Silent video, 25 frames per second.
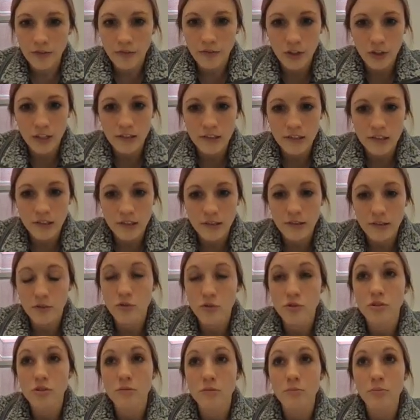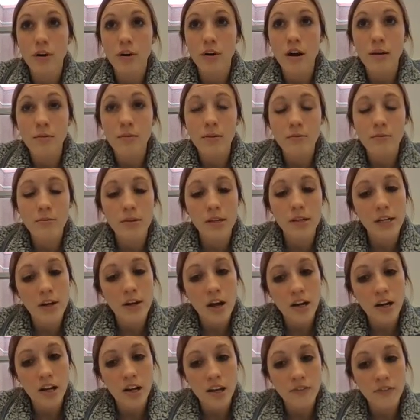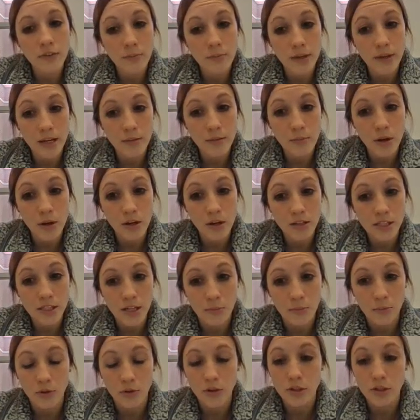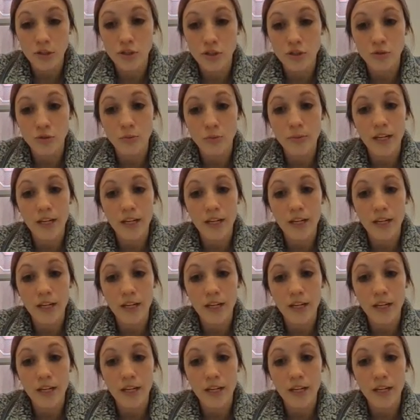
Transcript: For instance, you should probably not have a ping pong table because you'll